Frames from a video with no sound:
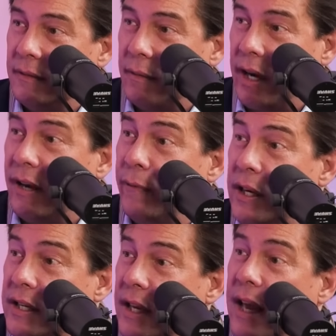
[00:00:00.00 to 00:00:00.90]
right? If
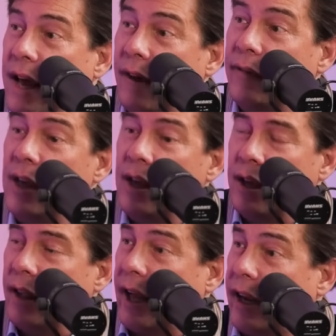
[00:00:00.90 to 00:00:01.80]
we did have
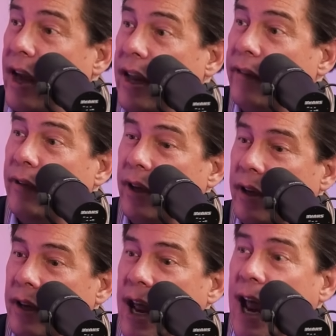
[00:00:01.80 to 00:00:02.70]
that kind of
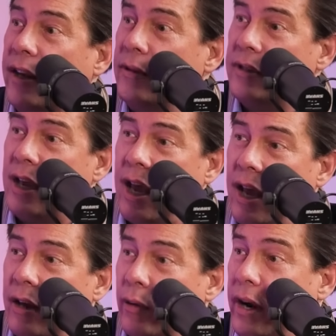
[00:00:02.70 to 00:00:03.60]
an
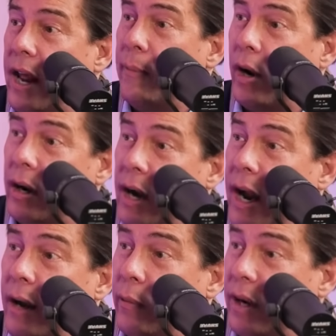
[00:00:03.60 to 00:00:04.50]
AccuScan or an
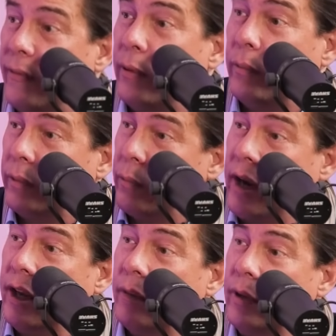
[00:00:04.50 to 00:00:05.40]
MRI or whatever
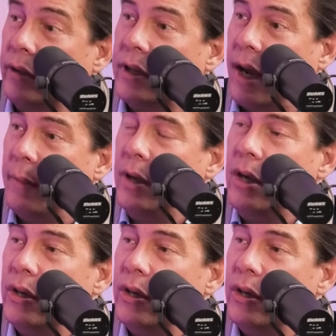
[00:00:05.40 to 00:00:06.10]
running in real time,